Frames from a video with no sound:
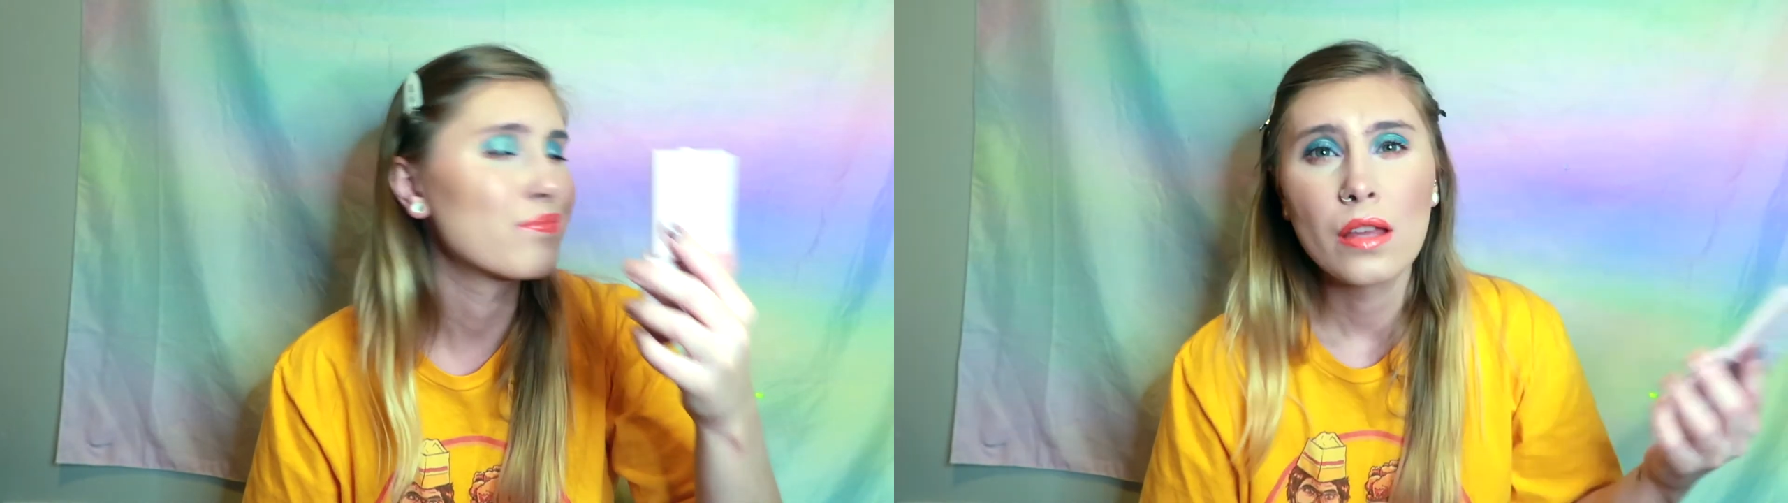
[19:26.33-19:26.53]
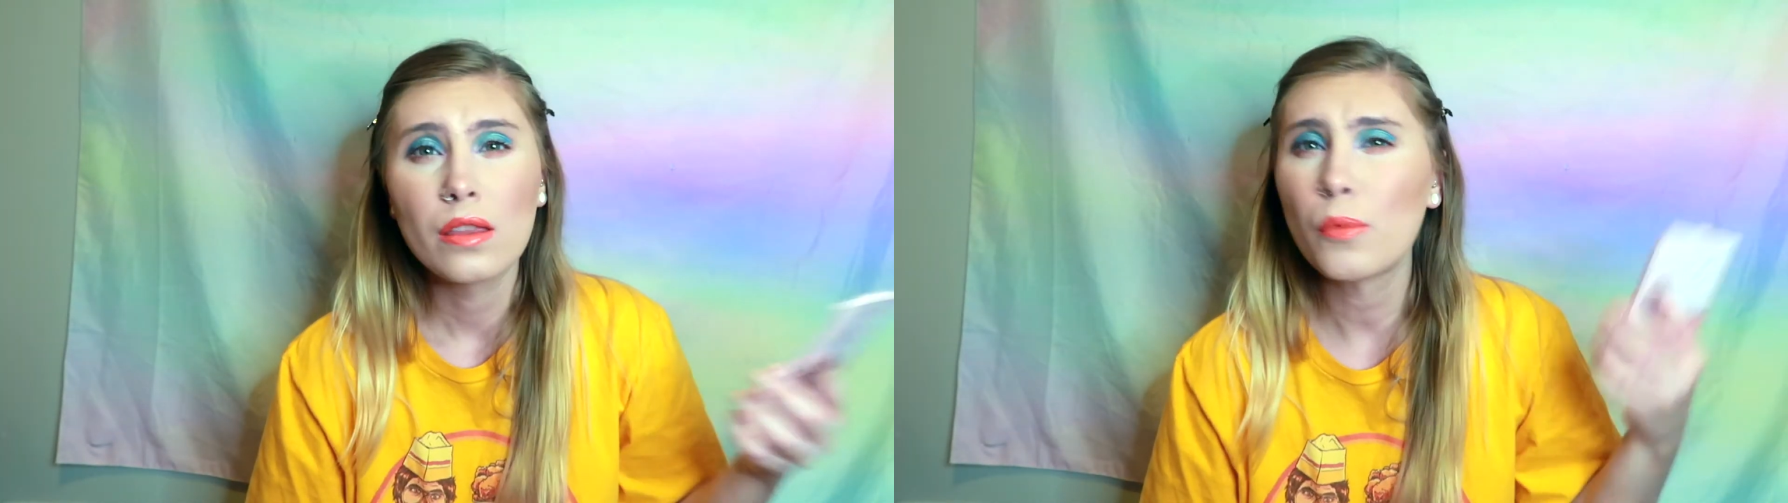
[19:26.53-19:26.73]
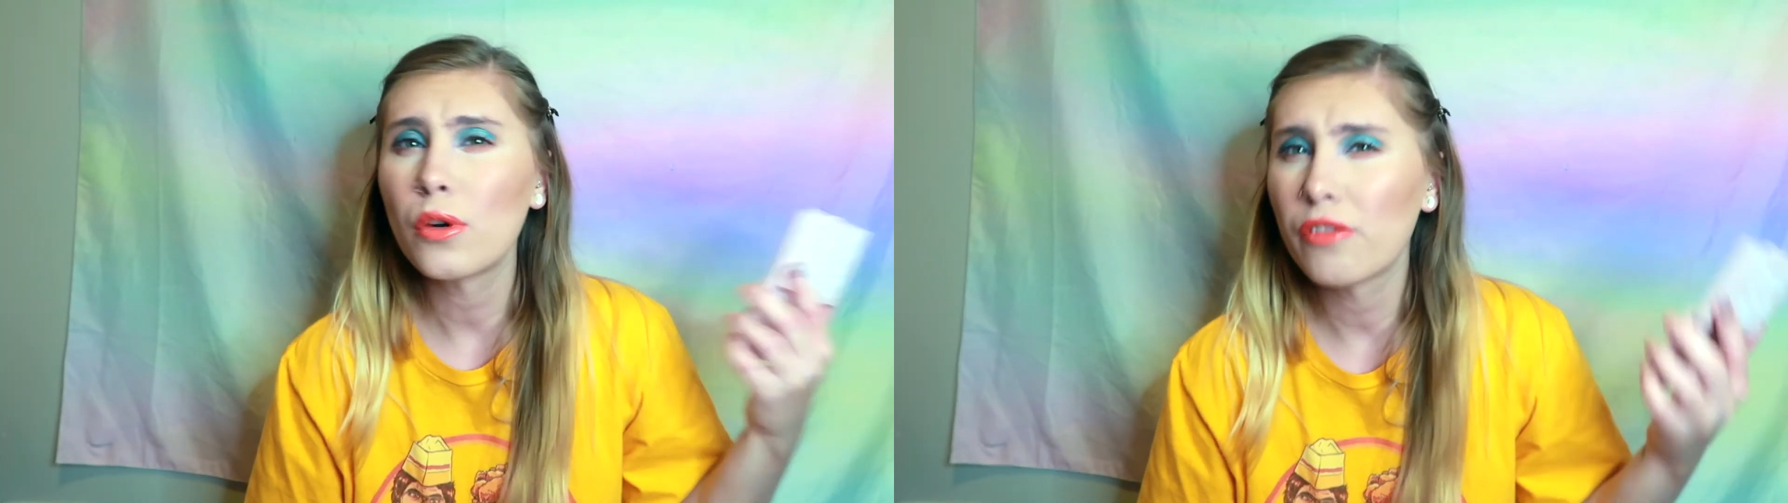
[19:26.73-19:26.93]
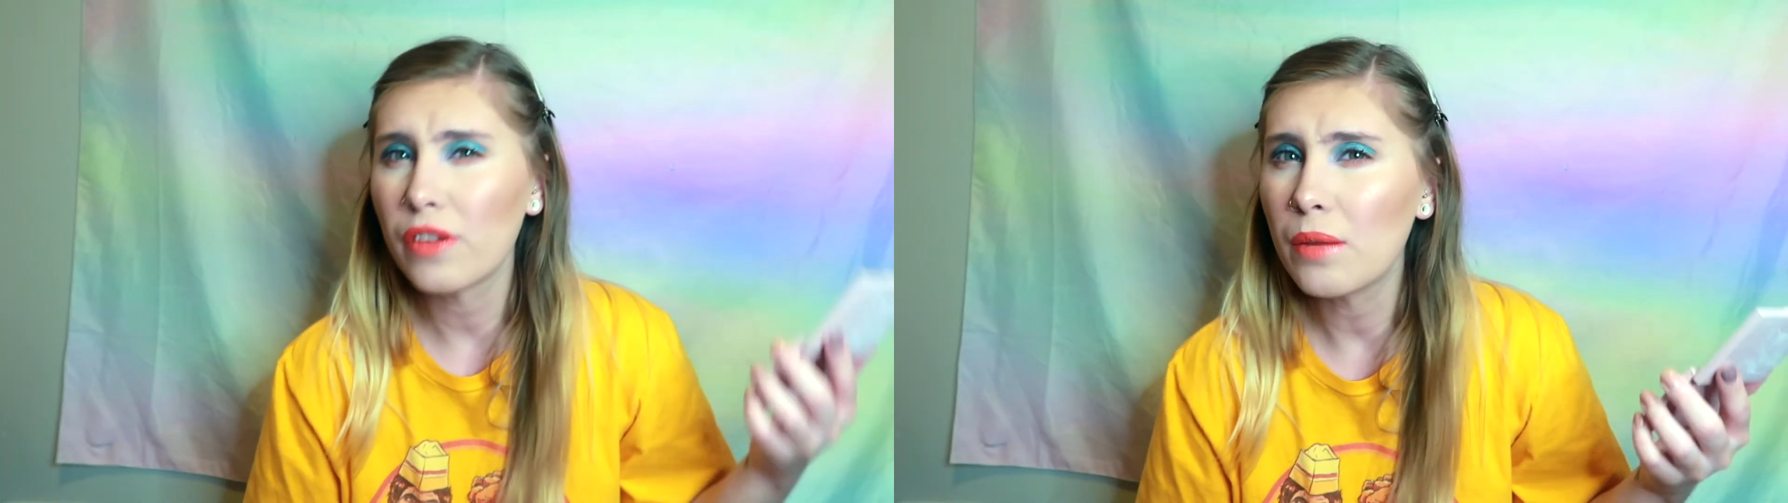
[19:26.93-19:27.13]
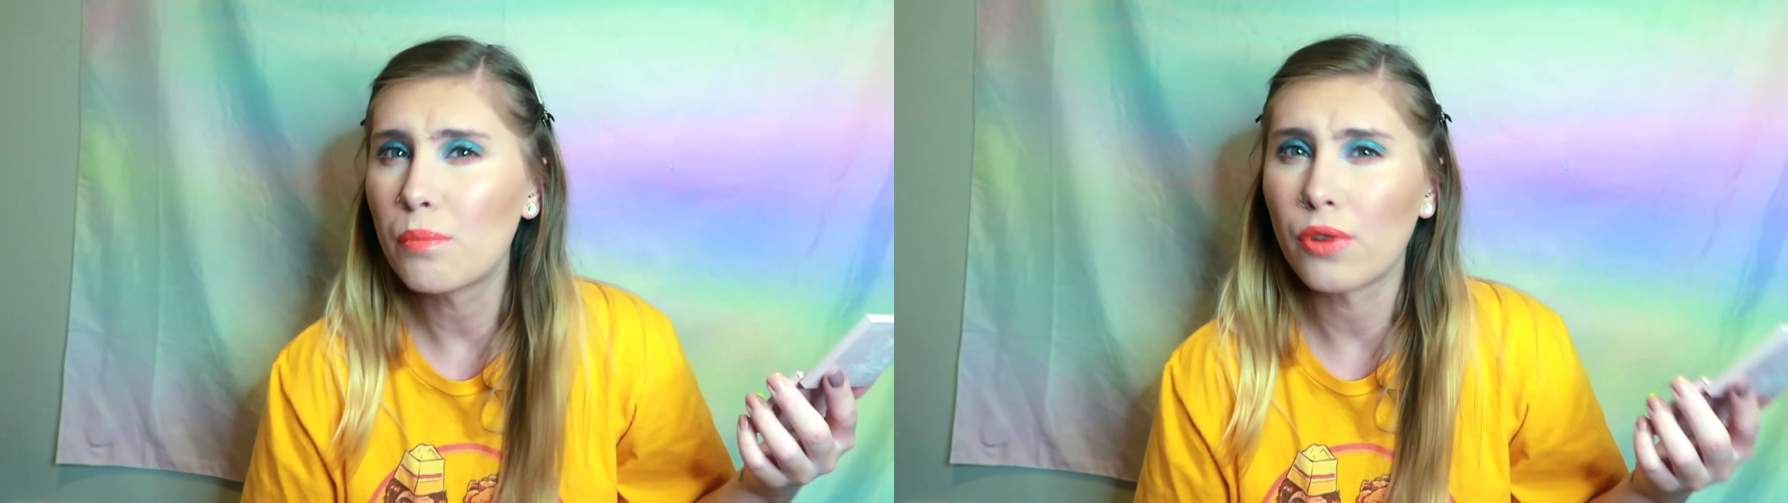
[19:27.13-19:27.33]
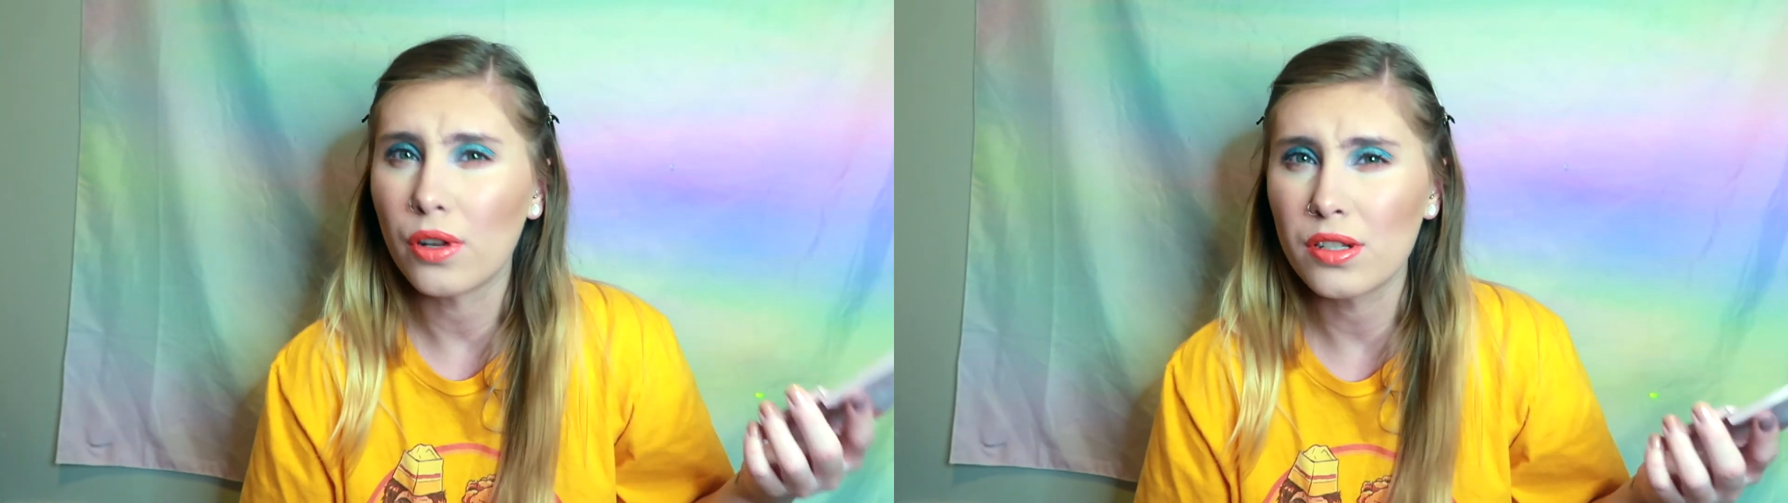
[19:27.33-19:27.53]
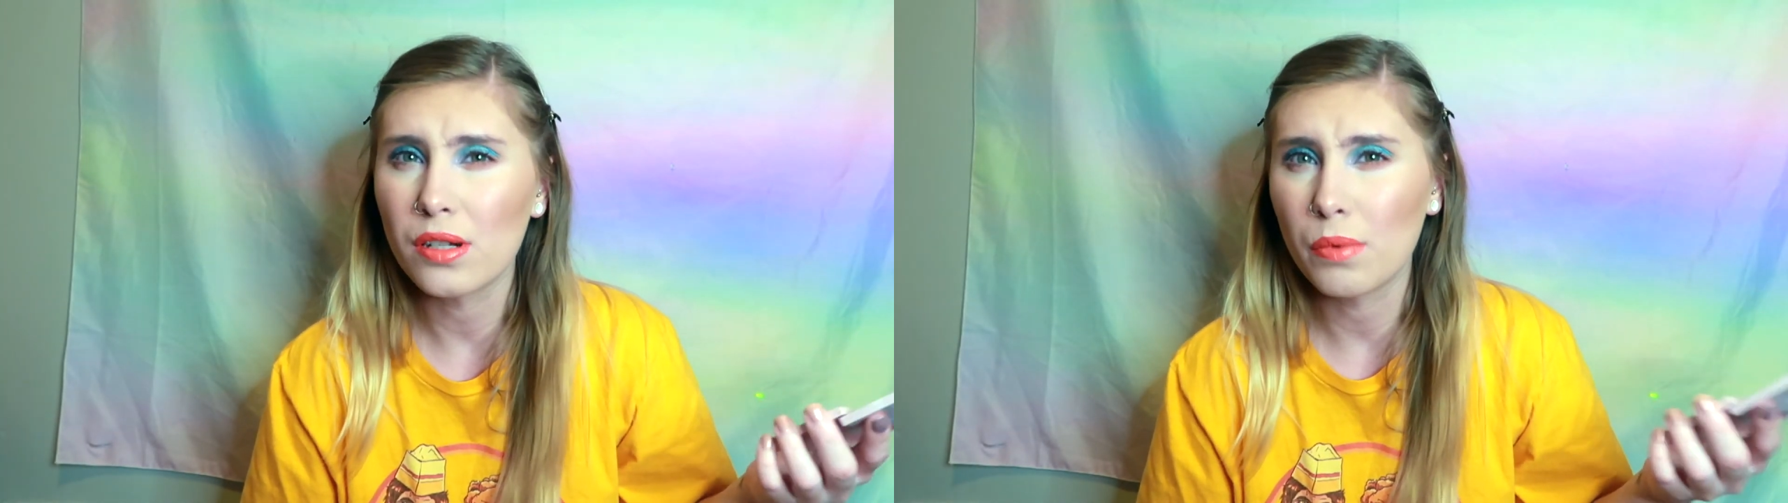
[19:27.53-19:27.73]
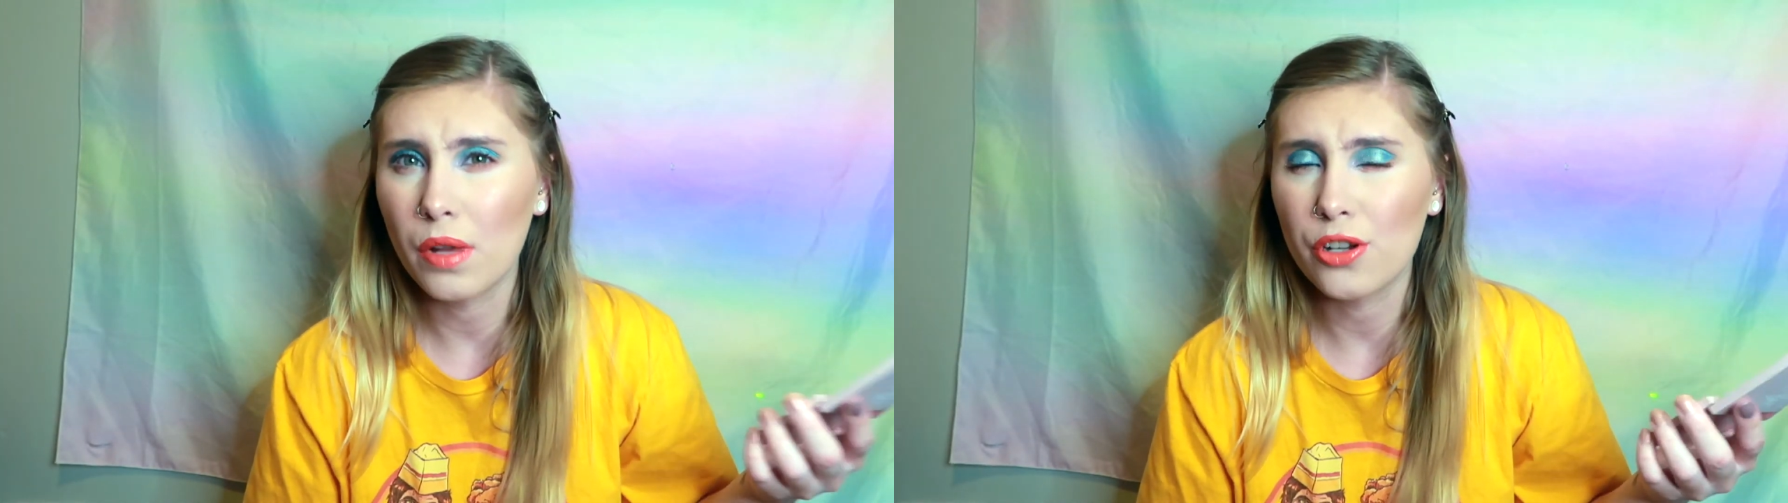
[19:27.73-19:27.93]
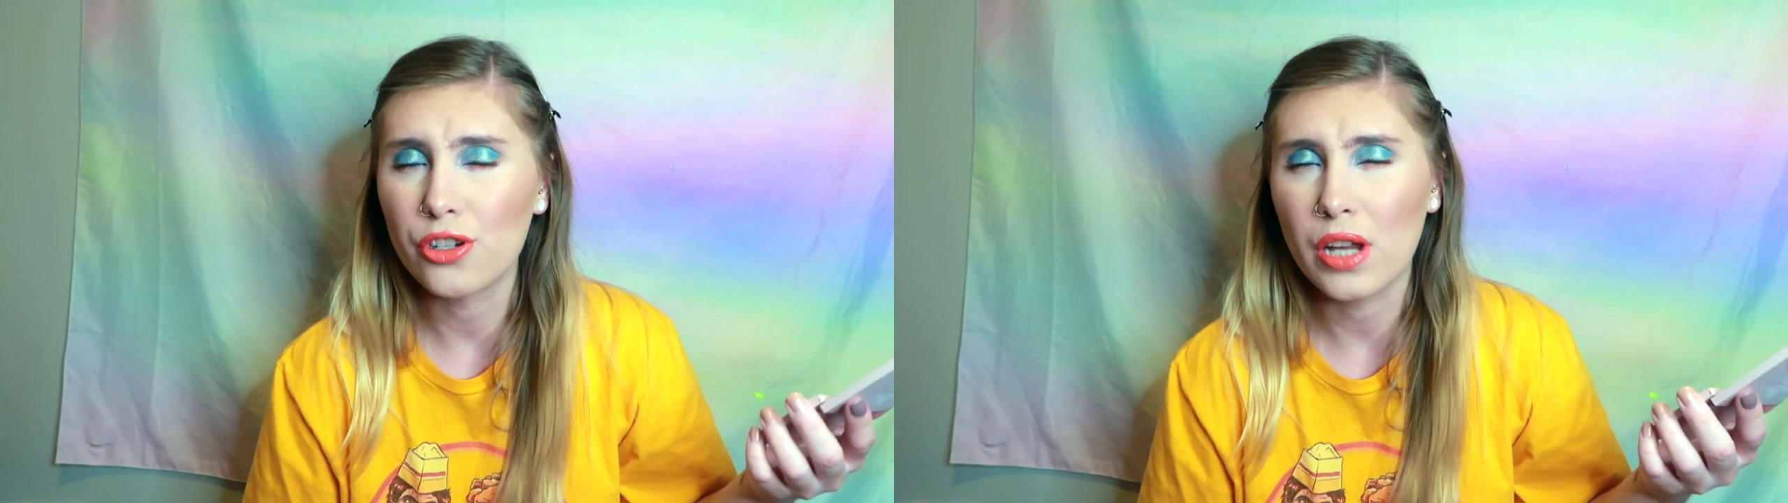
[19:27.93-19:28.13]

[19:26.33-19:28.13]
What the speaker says: The Morphe bronzer, blush,